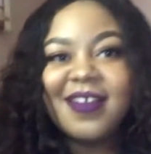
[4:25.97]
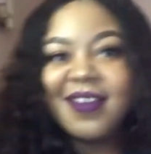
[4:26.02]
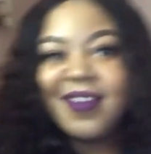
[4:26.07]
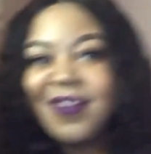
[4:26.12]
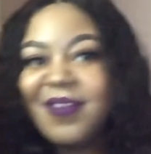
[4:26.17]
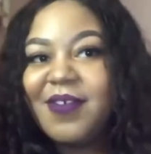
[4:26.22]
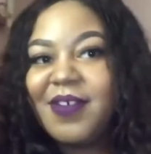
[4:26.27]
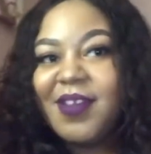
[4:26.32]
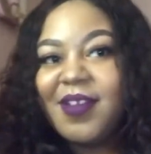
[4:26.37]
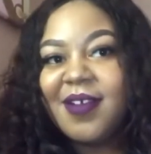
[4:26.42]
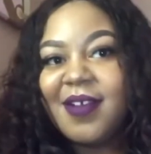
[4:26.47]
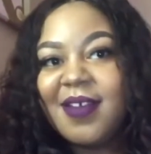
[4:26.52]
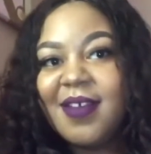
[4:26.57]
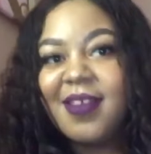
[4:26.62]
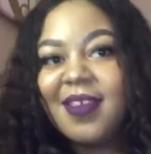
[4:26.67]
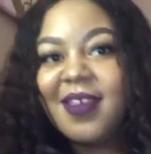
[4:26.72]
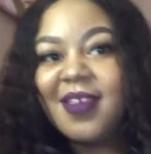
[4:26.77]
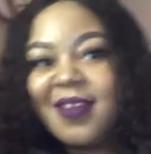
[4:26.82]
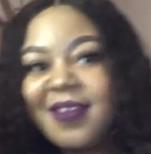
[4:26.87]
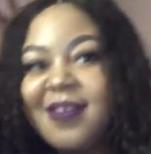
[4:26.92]
go here.
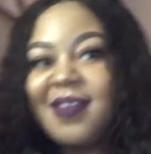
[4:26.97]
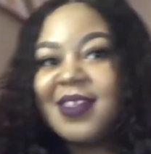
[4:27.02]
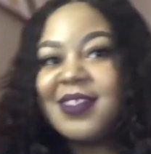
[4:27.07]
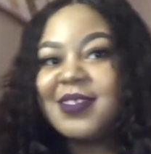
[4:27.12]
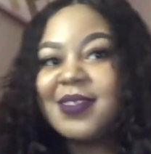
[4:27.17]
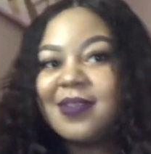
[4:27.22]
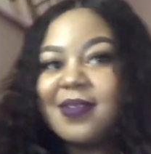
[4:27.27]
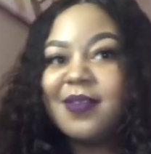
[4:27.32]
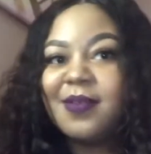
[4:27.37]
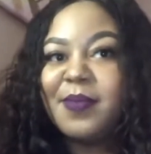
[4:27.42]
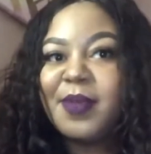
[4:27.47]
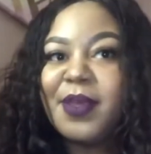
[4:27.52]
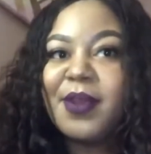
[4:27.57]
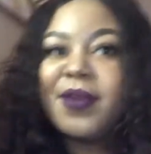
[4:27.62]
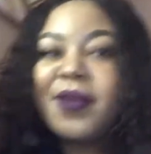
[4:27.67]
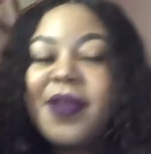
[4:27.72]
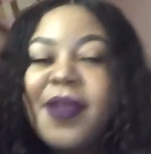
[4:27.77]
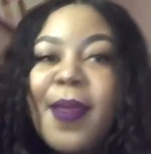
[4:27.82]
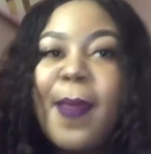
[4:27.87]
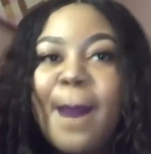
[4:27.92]
Yeah, that's a little
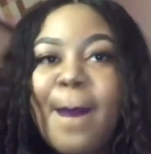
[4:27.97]
better.